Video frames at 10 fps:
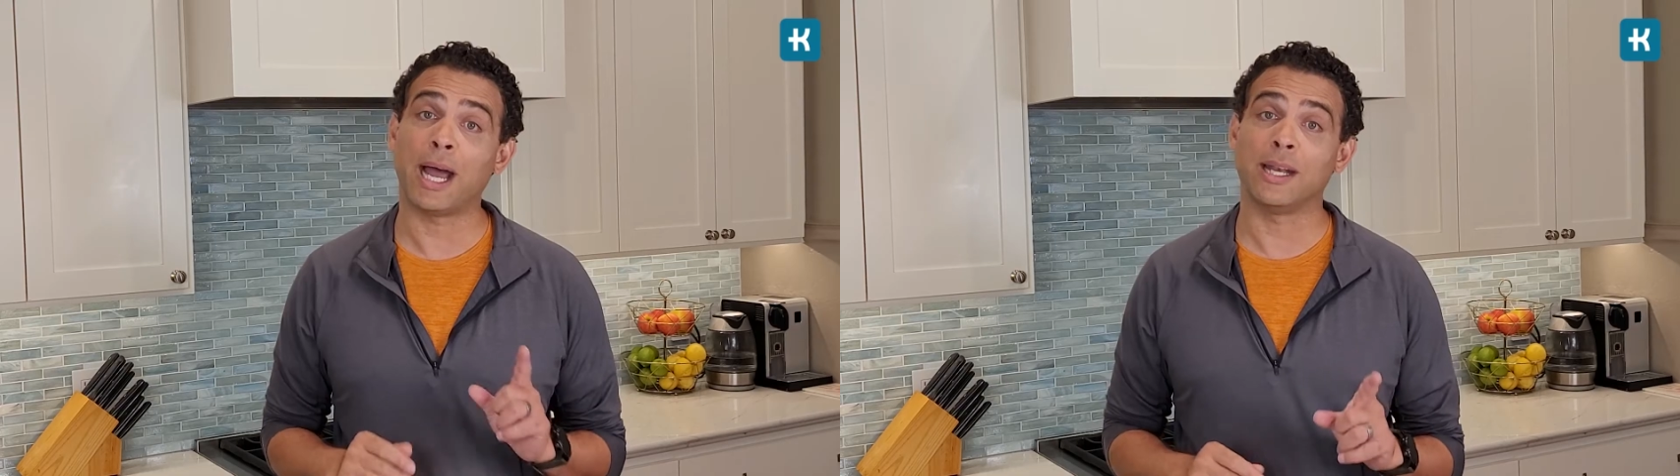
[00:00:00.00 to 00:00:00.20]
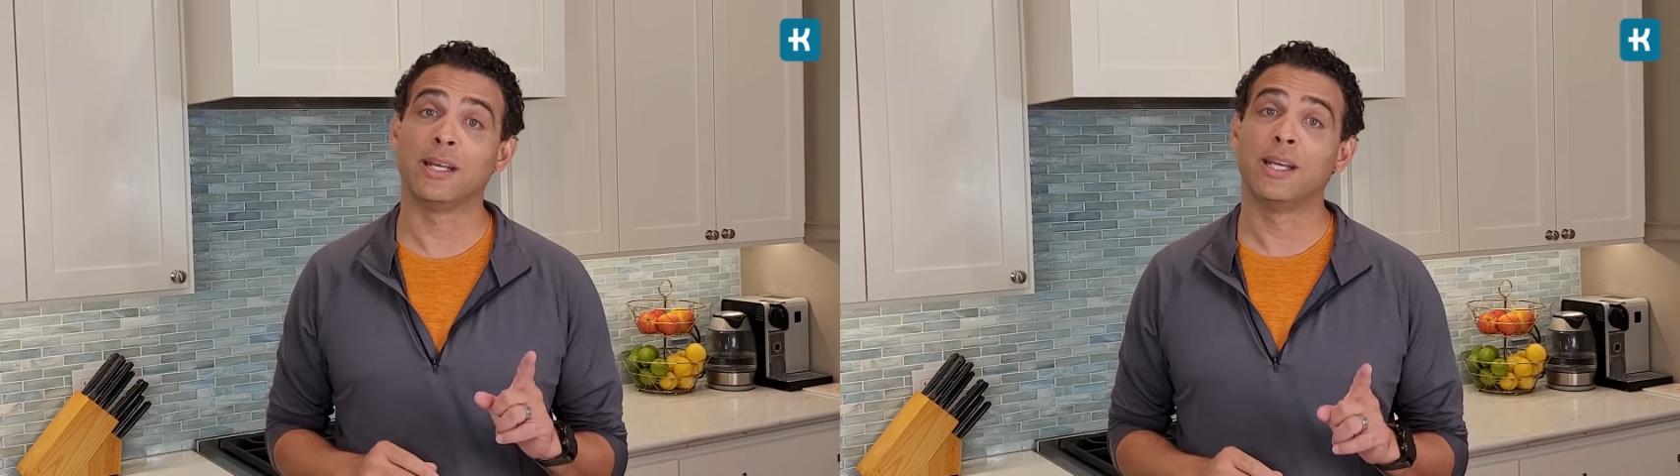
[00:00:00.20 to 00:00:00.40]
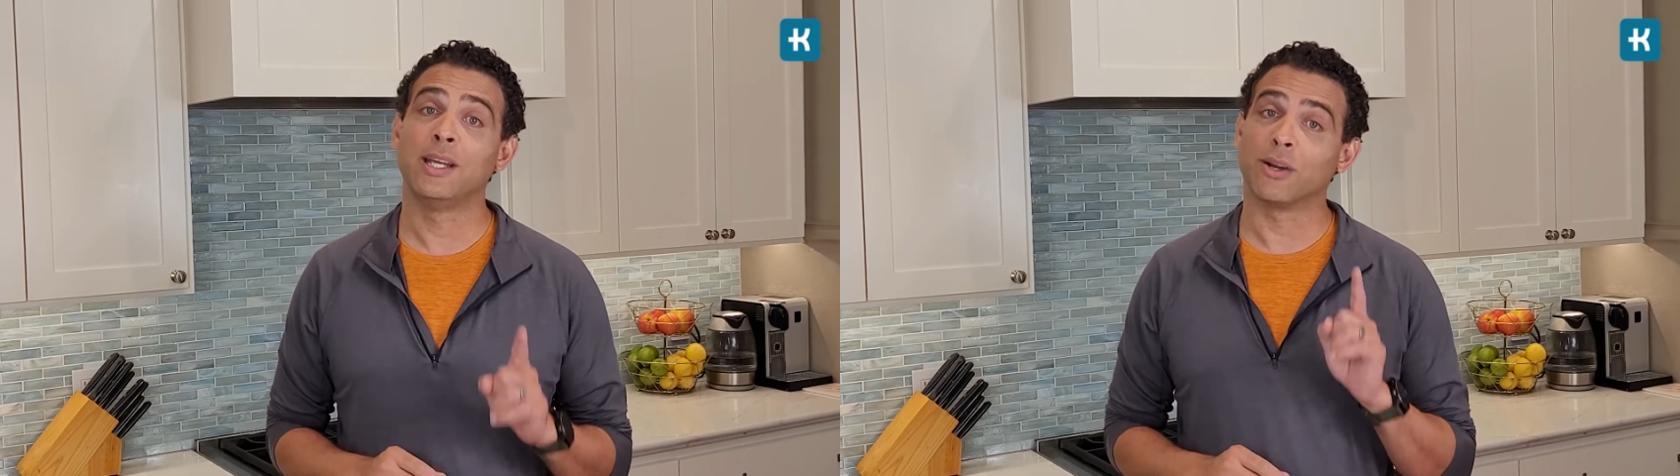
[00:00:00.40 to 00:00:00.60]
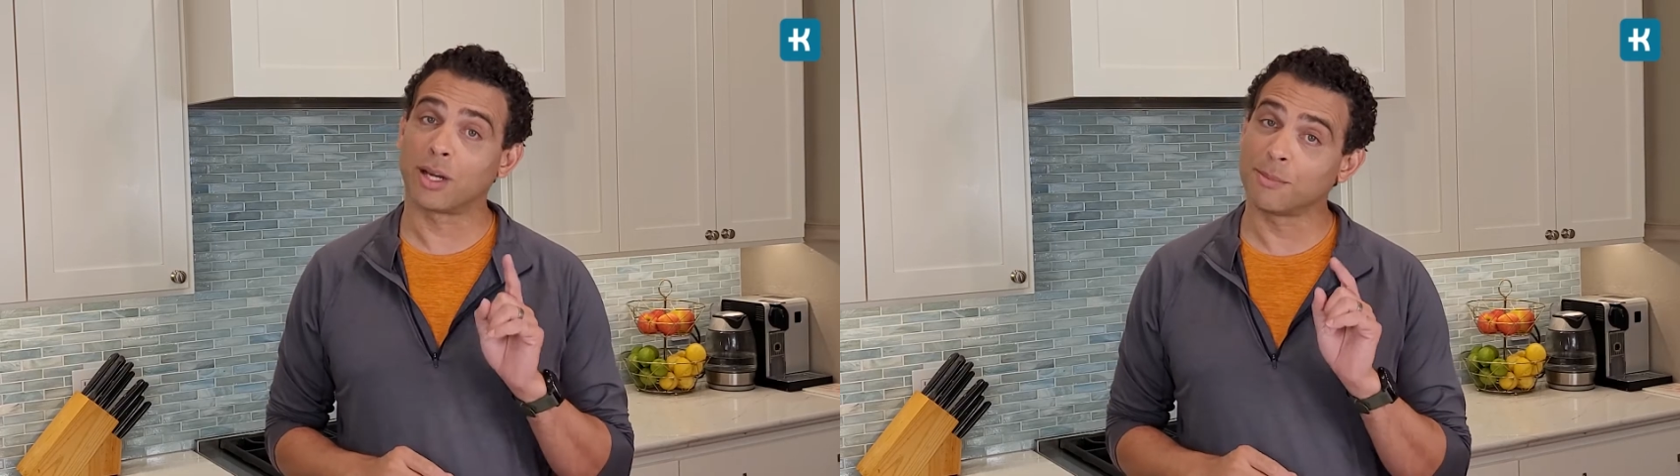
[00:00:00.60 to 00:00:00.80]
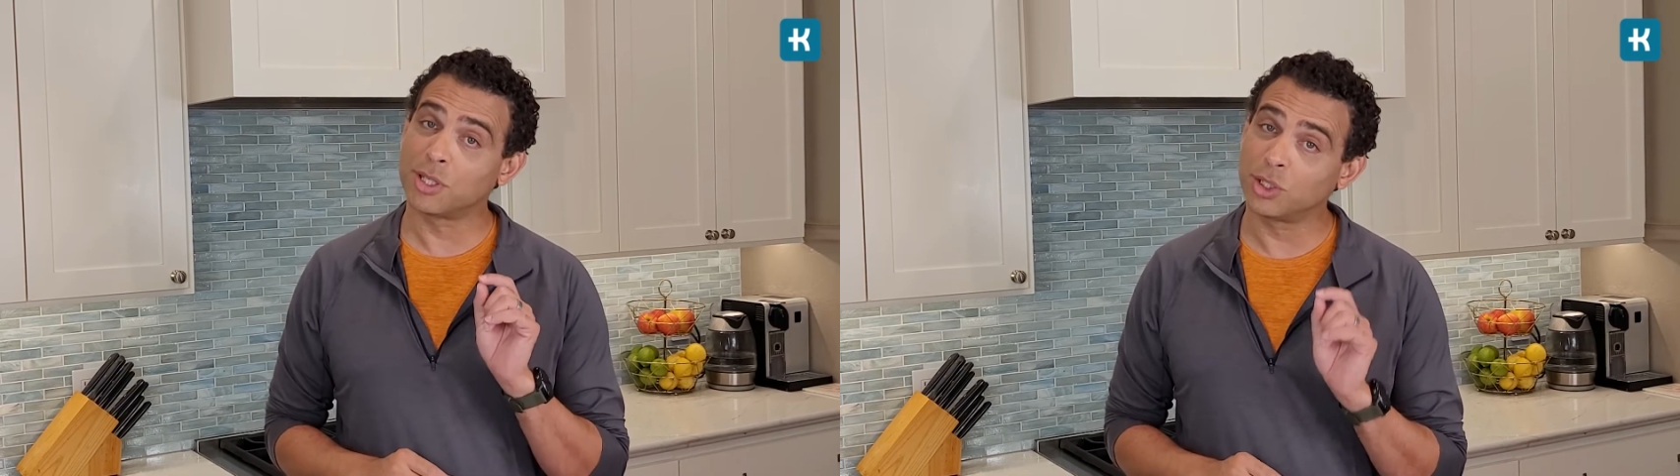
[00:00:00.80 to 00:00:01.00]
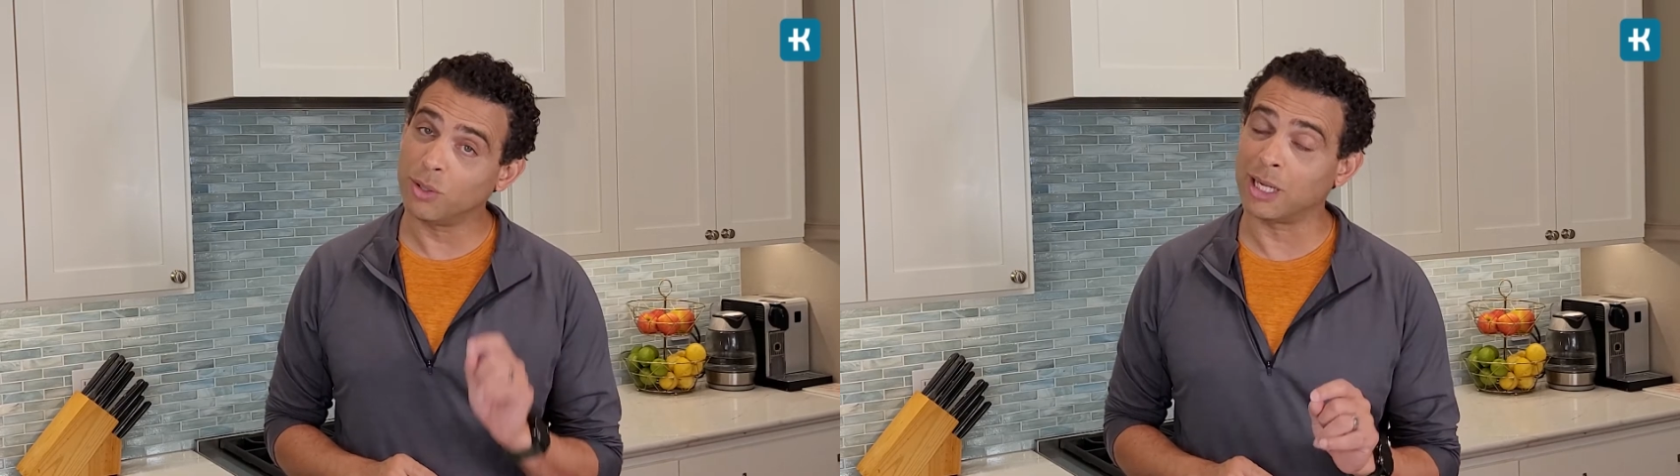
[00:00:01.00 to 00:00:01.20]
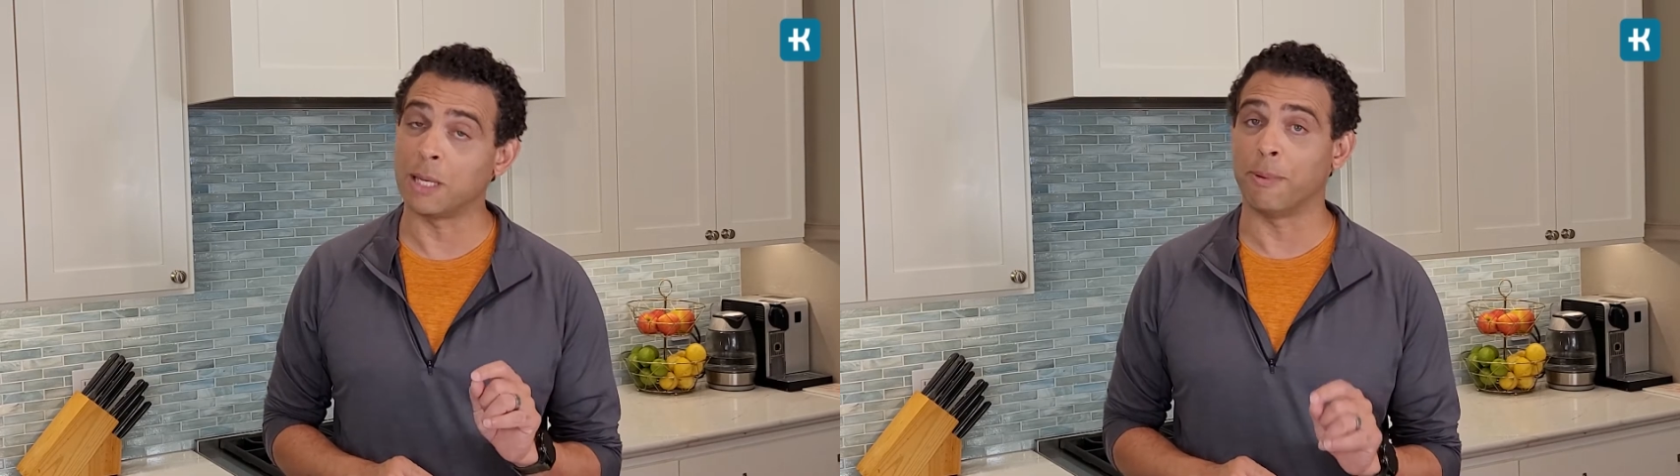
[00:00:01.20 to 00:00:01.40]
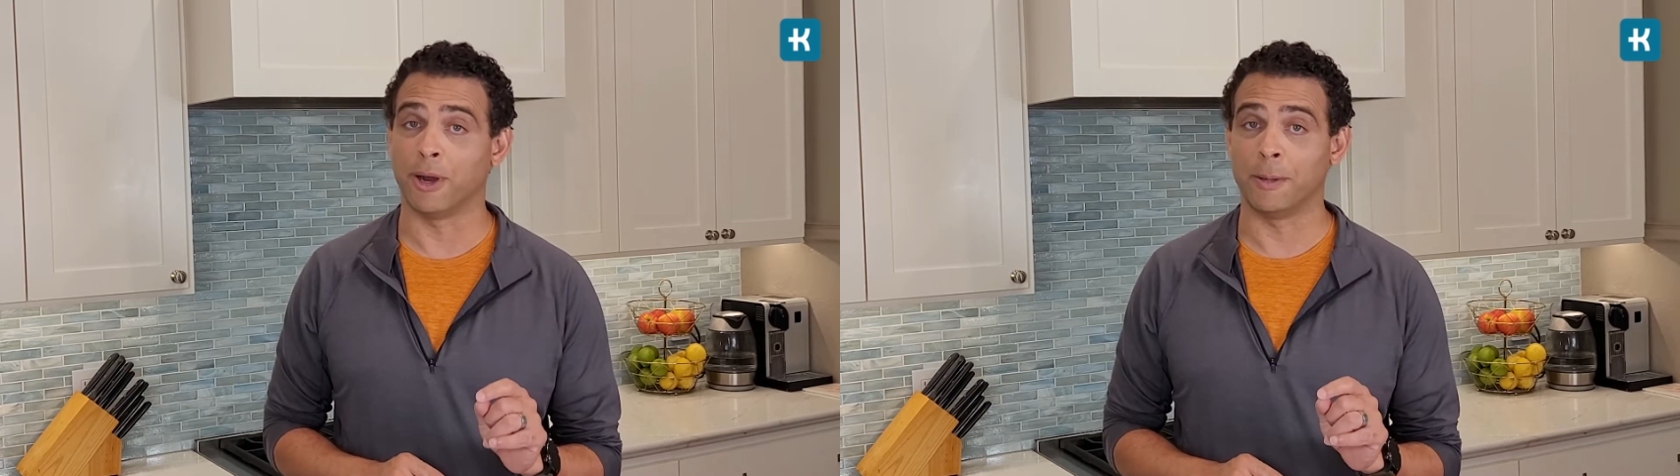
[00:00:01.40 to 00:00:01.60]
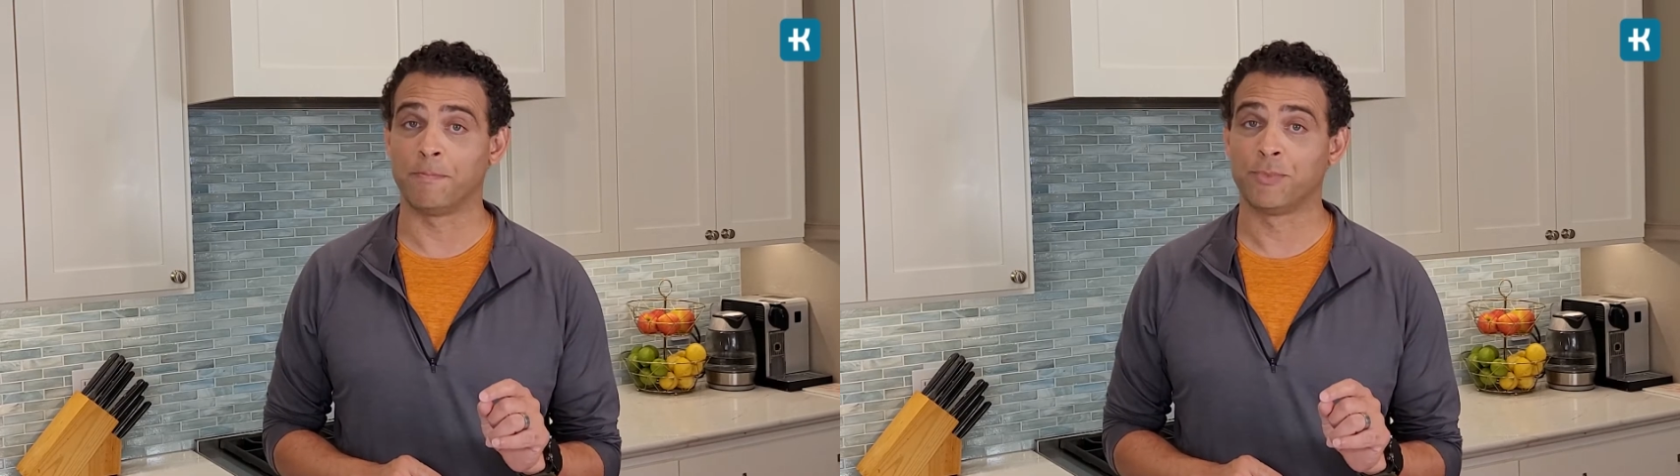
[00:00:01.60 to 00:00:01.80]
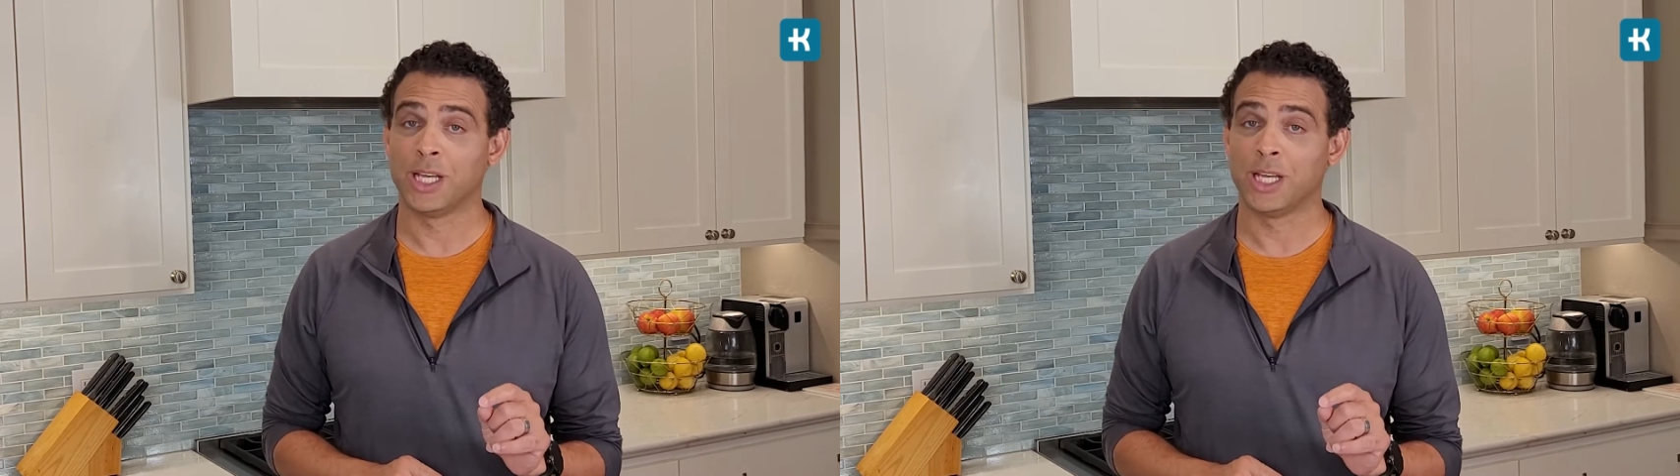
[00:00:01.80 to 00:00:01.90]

But here comes the tricky part.